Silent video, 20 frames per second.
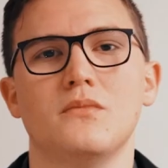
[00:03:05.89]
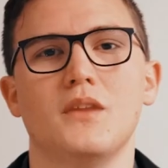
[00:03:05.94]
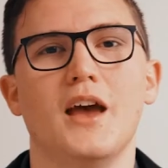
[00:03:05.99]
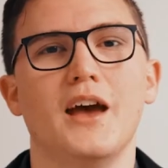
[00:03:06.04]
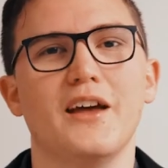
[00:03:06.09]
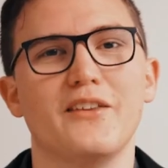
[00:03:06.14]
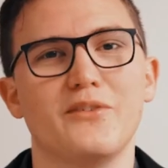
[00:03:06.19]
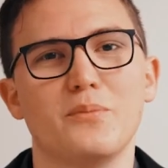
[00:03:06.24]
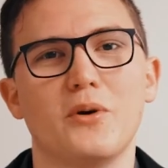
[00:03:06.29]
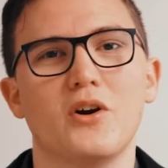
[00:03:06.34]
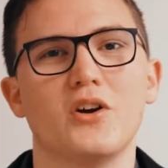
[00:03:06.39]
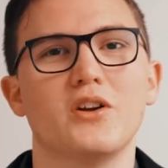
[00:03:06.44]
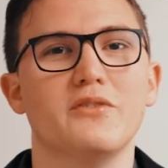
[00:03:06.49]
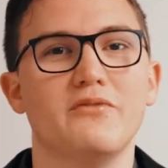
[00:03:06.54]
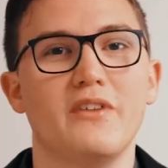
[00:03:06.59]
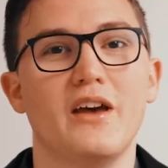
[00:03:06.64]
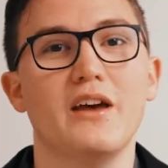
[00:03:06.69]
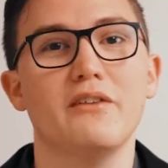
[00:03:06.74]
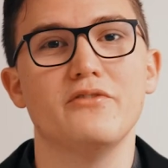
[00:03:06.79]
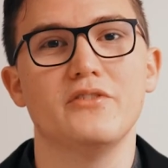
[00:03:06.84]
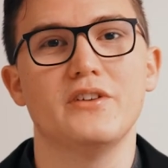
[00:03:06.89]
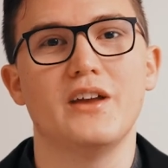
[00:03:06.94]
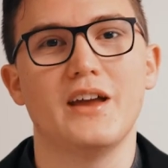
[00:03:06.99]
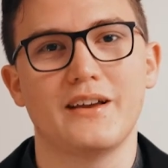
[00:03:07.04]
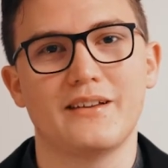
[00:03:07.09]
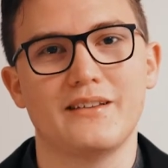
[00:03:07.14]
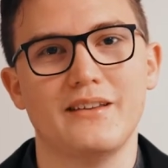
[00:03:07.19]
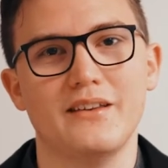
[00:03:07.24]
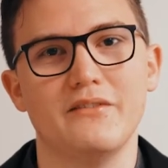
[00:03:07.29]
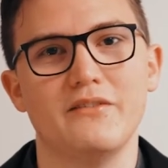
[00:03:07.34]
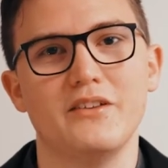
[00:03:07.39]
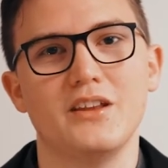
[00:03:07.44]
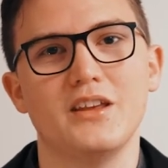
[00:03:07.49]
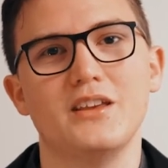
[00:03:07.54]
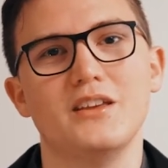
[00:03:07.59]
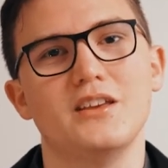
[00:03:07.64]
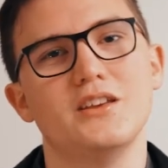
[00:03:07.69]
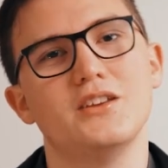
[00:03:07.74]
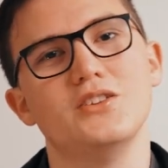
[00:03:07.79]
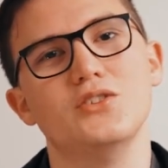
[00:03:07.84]
As part of every
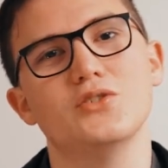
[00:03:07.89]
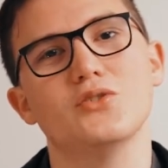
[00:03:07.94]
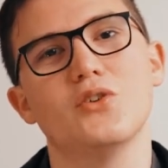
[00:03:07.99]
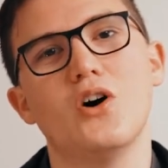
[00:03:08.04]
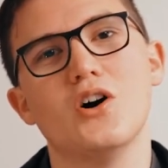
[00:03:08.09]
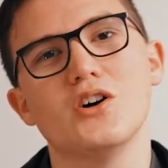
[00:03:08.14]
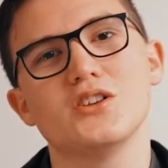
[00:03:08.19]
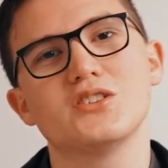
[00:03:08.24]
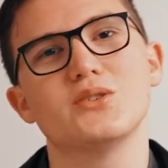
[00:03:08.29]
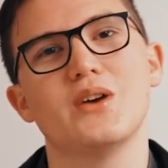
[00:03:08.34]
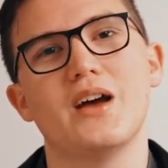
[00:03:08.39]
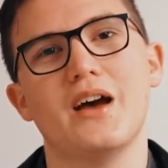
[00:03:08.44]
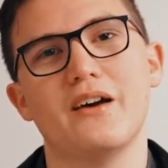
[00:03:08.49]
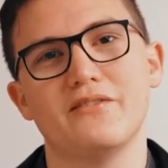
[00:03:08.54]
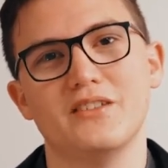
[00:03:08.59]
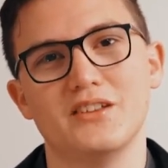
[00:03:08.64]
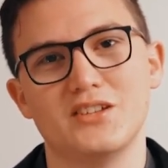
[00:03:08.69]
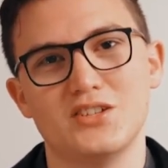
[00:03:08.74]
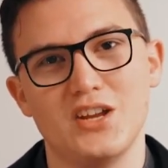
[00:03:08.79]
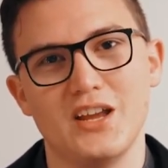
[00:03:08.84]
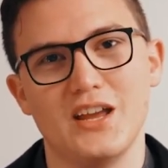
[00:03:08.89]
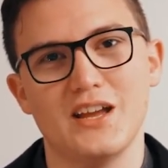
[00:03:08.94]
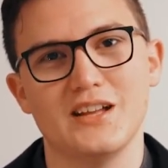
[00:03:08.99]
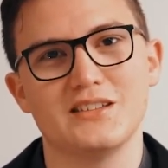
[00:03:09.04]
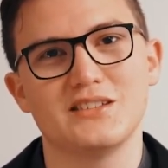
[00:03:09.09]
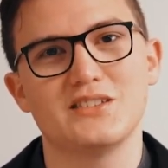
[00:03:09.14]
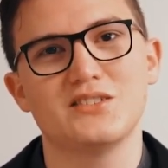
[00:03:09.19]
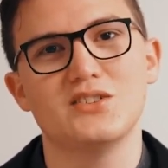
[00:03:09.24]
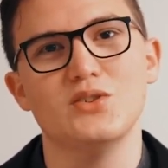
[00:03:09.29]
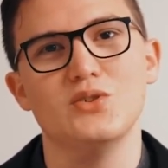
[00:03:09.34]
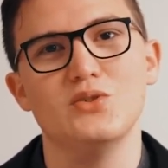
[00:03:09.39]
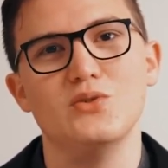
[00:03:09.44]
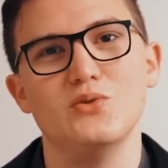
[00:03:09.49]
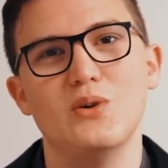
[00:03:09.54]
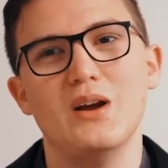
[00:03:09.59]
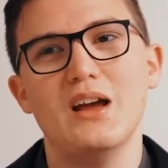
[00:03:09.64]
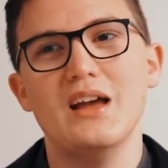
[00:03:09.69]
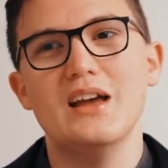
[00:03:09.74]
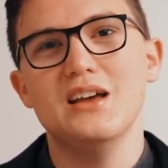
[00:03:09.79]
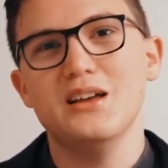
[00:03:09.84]
activity, you'll also have the chance to
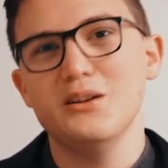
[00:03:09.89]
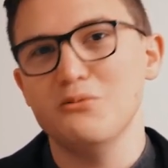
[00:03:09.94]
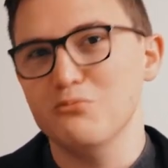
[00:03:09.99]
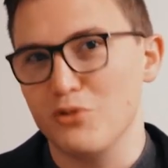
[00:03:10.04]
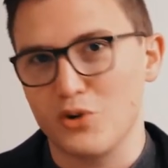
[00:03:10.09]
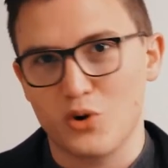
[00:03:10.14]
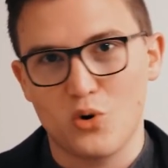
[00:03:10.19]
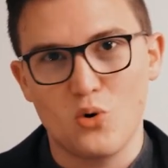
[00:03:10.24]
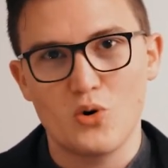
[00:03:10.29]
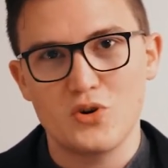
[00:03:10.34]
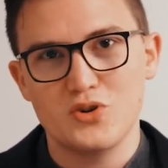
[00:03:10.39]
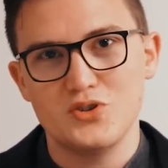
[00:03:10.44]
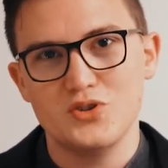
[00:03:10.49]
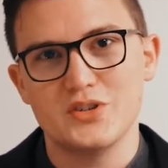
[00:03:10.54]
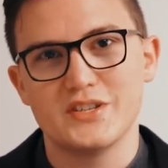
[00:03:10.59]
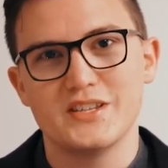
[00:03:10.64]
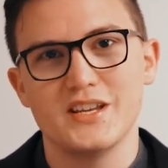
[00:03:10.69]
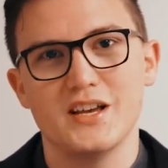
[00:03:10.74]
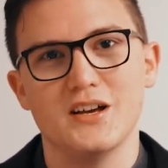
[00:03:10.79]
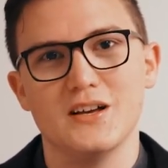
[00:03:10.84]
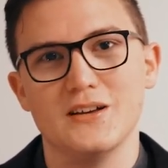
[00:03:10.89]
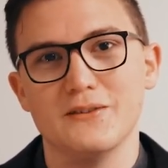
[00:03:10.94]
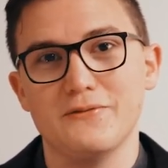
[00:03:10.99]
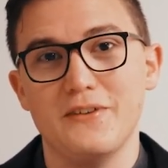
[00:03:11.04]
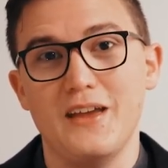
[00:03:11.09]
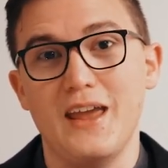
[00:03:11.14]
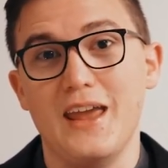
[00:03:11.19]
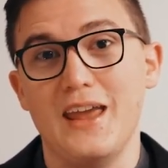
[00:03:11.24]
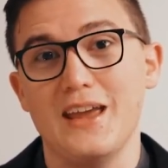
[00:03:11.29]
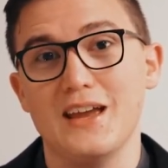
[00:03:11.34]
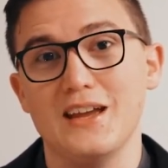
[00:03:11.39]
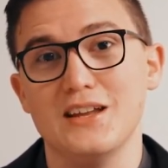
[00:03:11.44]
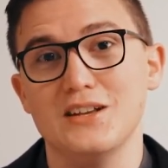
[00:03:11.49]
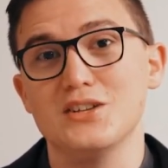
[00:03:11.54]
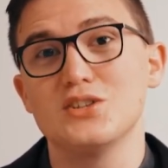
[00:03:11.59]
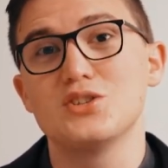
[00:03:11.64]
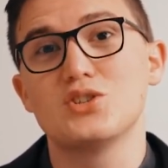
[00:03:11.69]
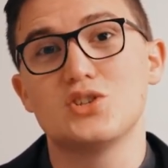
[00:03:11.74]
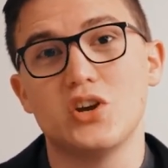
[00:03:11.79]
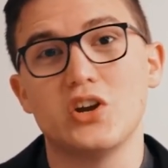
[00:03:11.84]
record yourself and
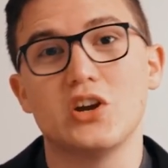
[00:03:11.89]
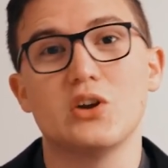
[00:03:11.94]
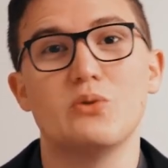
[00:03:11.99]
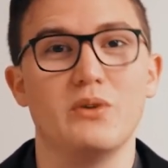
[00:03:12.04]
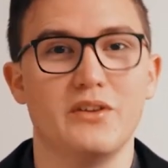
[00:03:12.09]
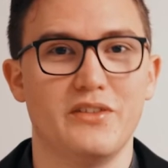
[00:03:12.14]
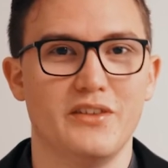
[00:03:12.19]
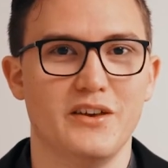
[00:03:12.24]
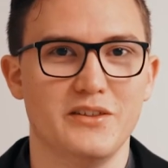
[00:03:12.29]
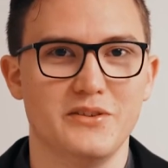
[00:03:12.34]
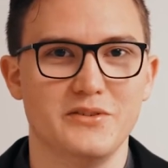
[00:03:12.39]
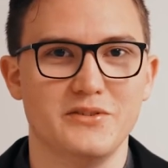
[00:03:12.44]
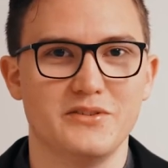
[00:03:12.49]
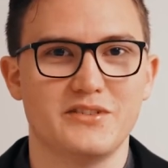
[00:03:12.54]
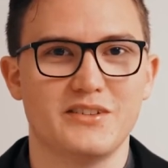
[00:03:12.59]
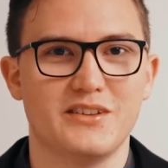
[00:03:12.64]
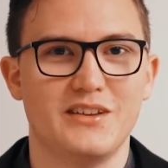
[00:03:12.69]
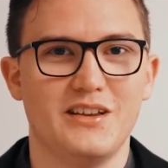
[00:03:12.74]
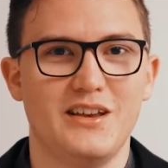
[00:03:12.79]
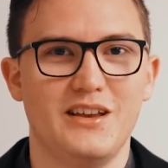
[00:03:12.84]
share it with others.